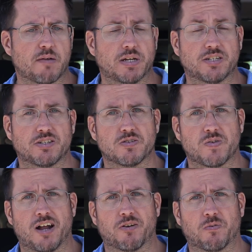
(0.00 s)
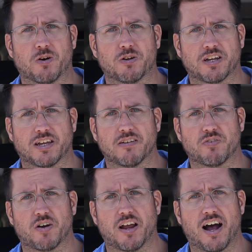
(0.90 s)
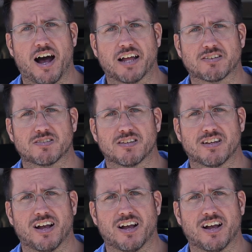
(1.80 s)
of places around the world could get very hot.